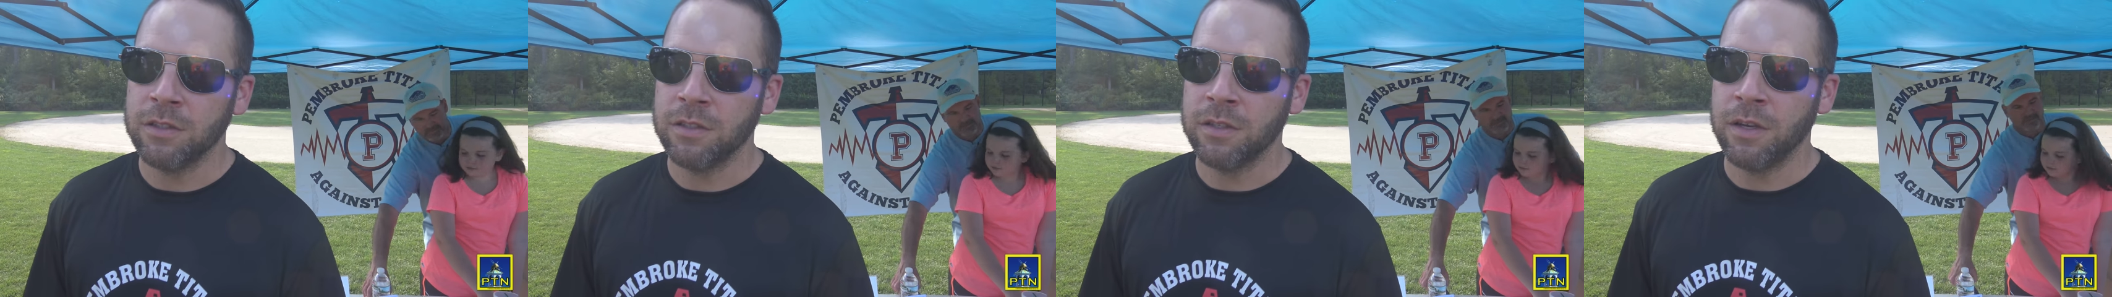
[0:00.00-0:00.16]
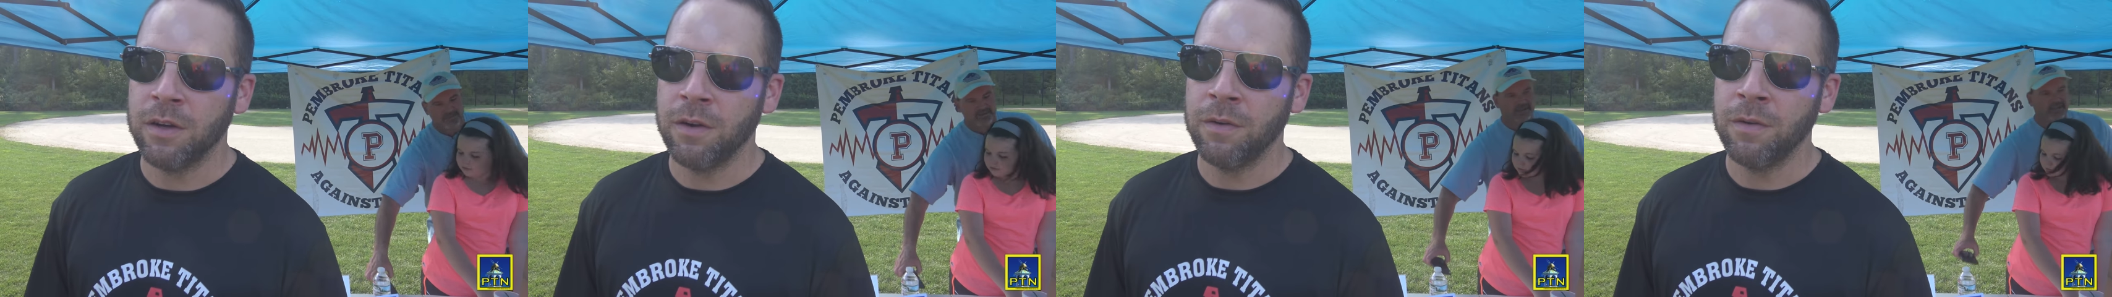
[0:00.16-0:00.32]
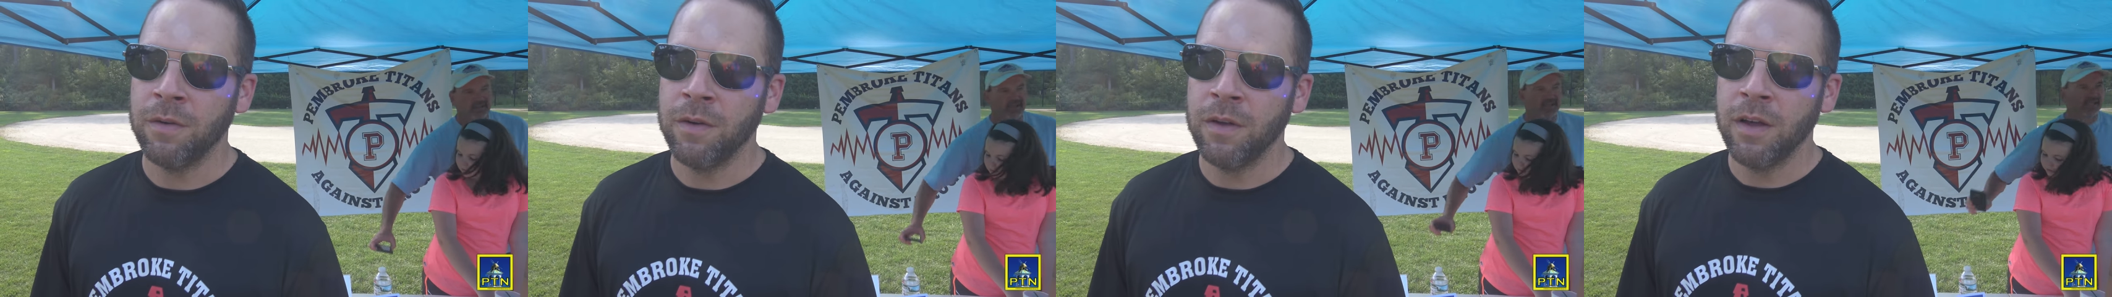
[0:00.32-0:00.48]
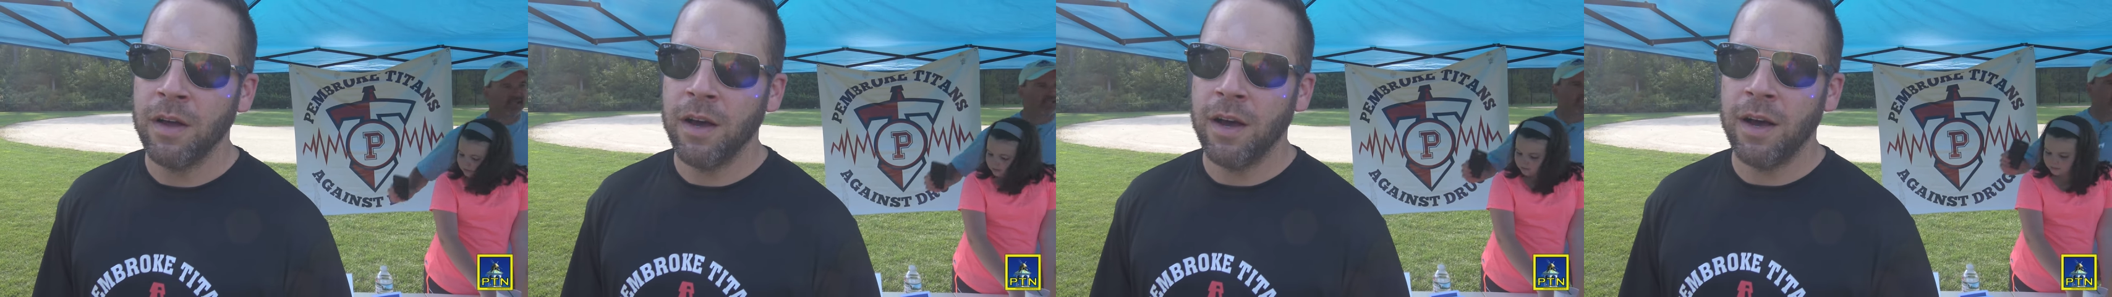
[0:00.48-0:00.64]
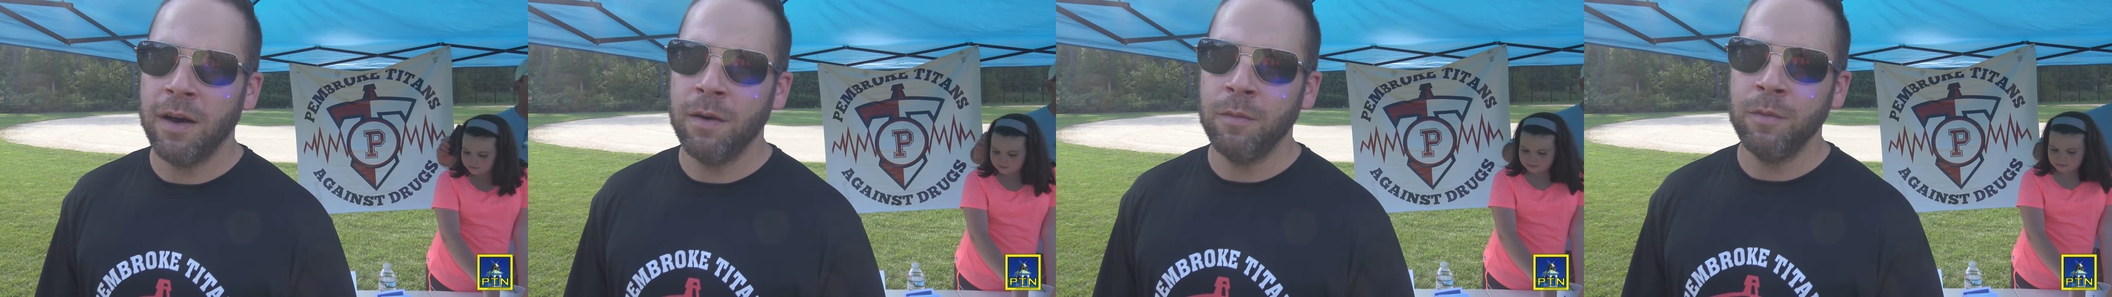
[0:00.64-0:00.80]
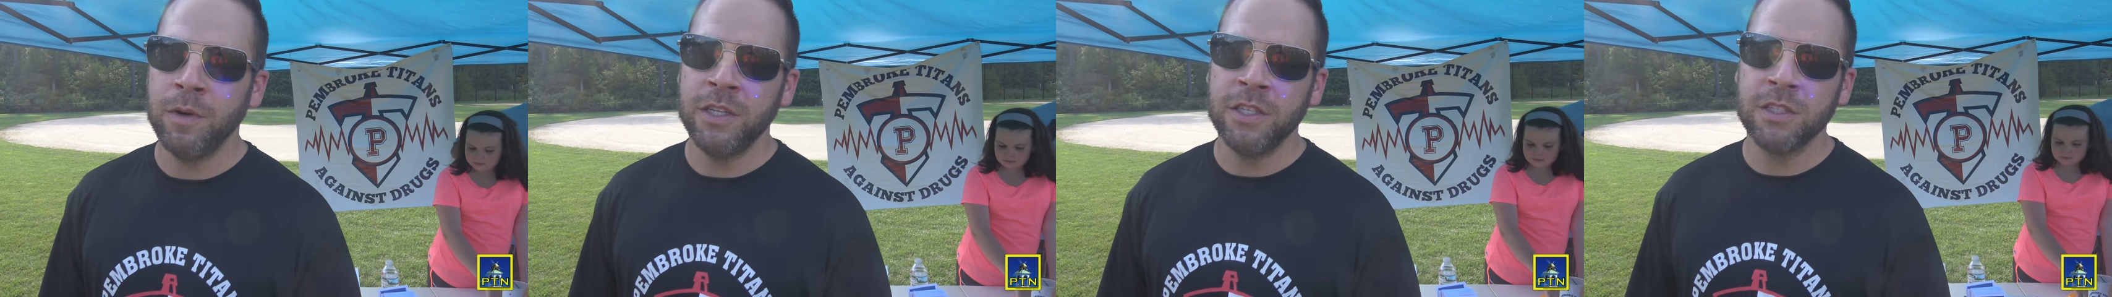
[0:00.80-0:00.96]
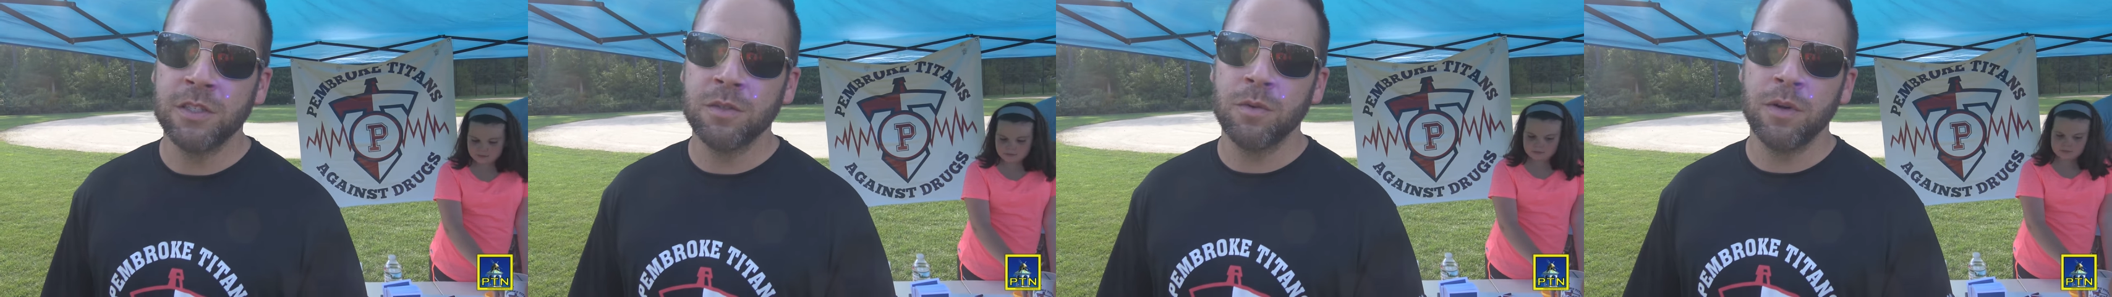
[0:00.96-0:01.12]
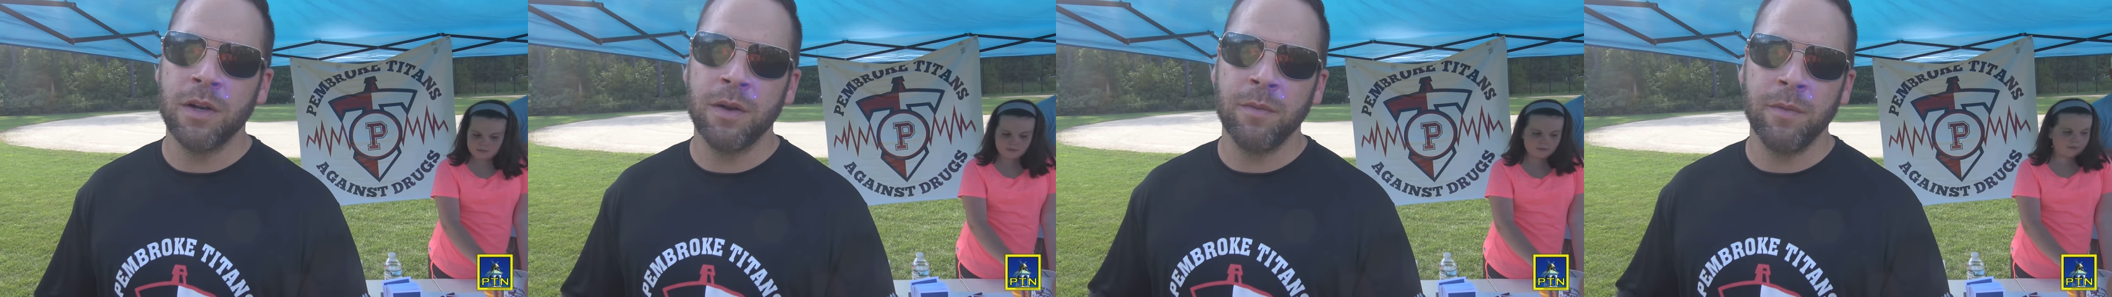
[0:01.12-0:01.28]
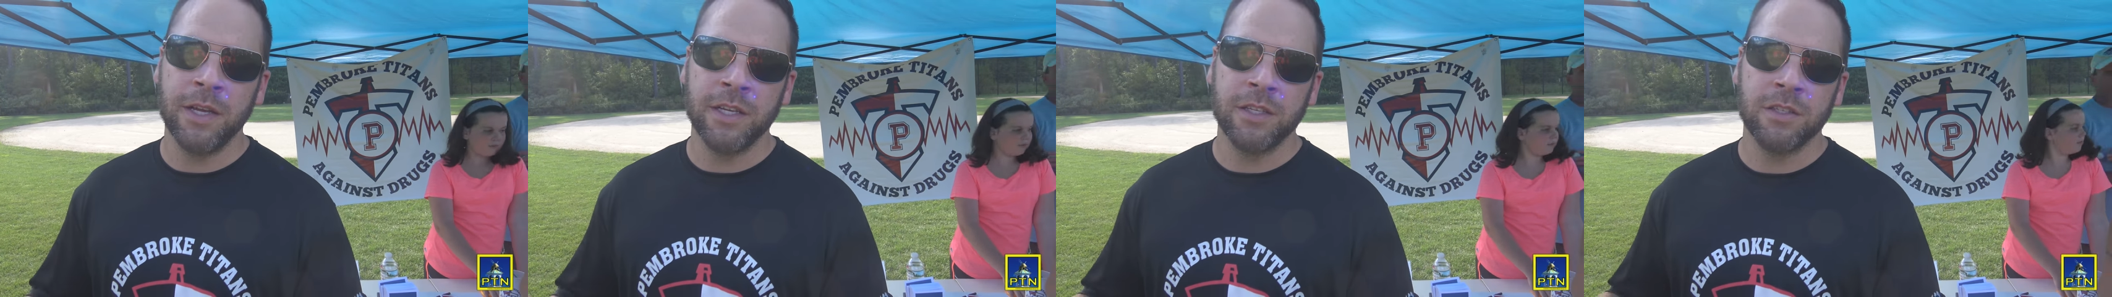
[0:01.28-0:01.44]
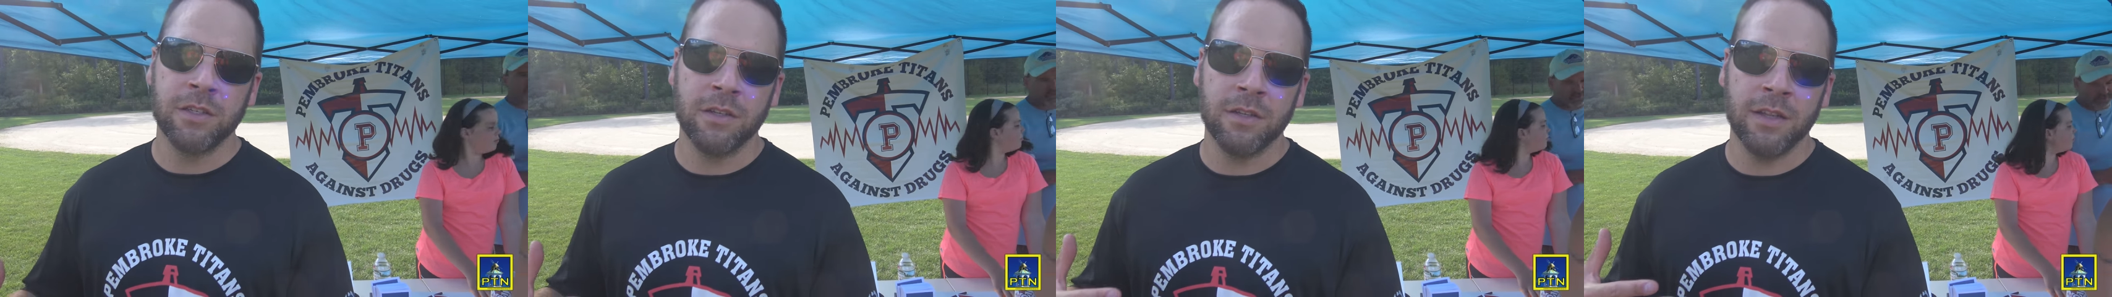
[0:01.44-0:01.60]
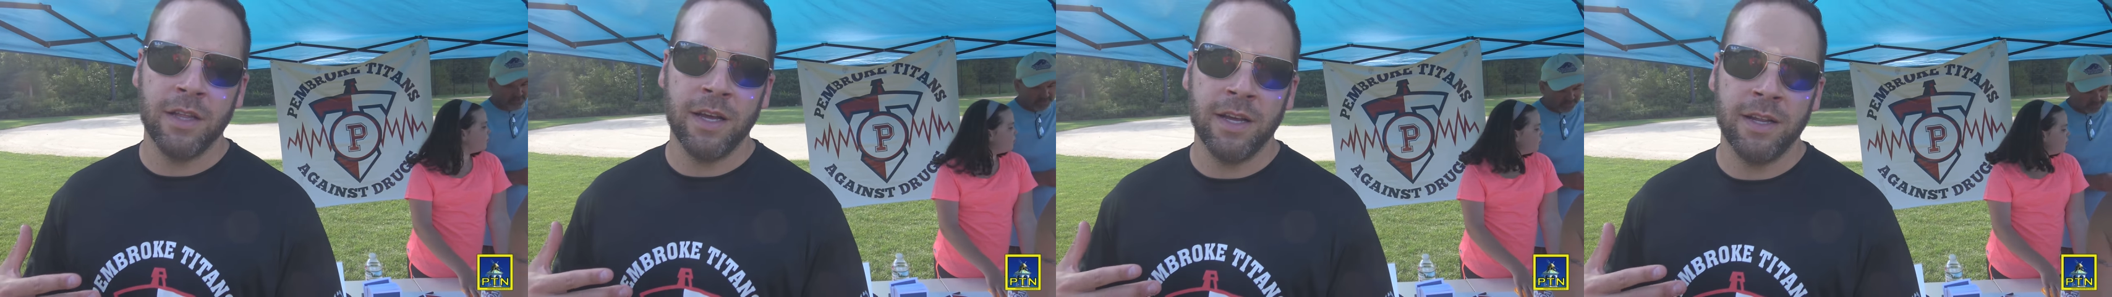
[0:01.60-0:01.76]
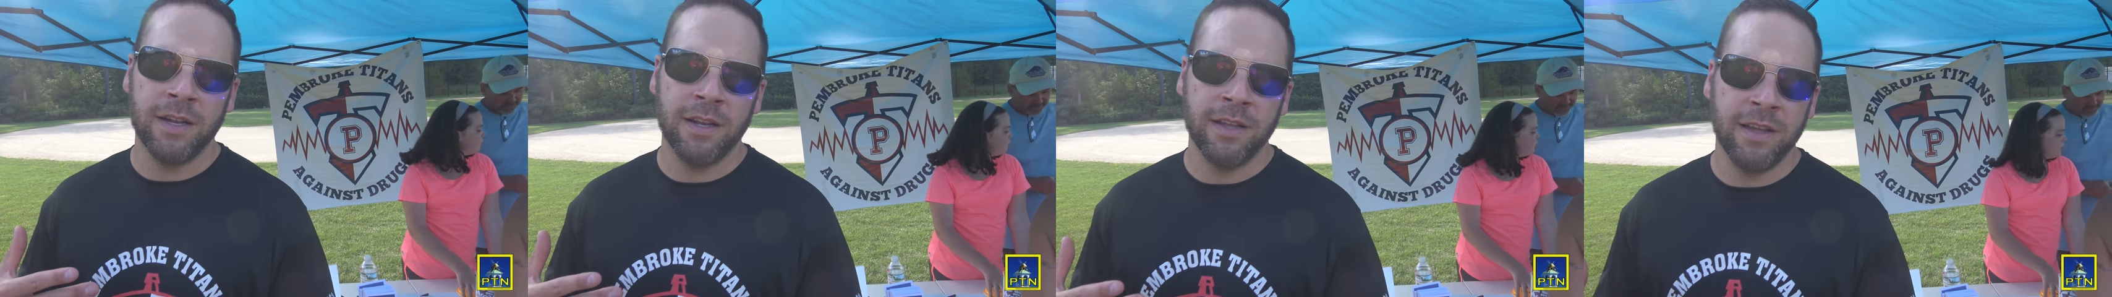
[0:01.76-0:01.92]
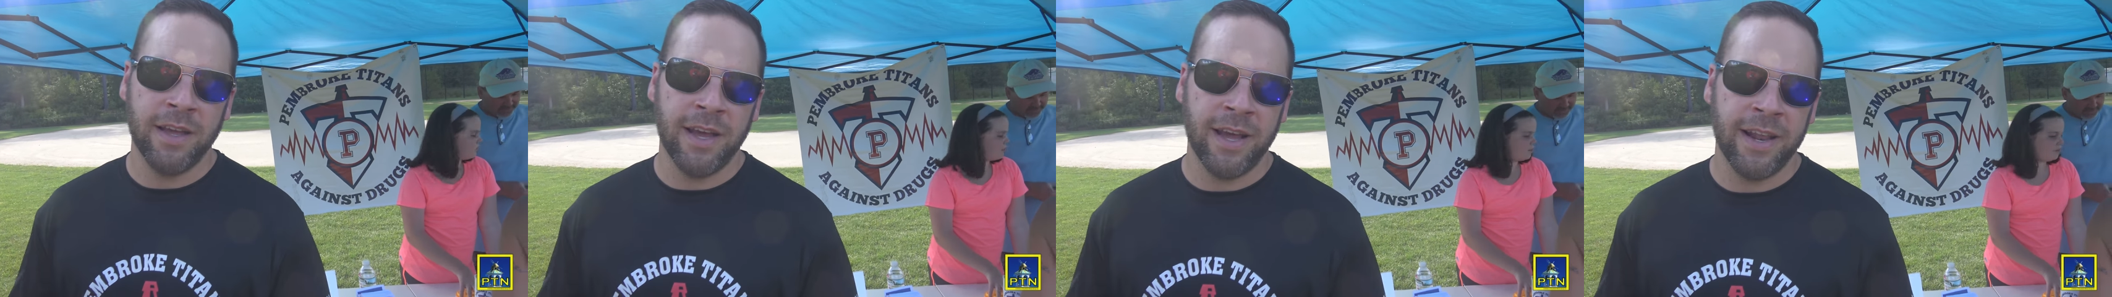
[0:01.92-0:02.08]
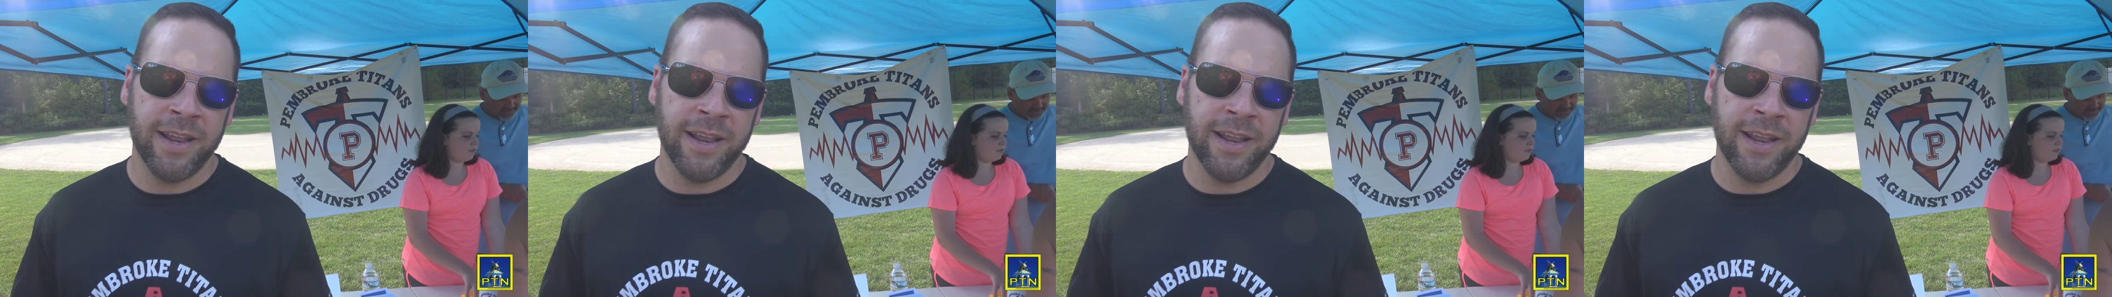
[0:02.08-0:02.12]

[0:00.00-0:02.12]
So um, we just want to make sure that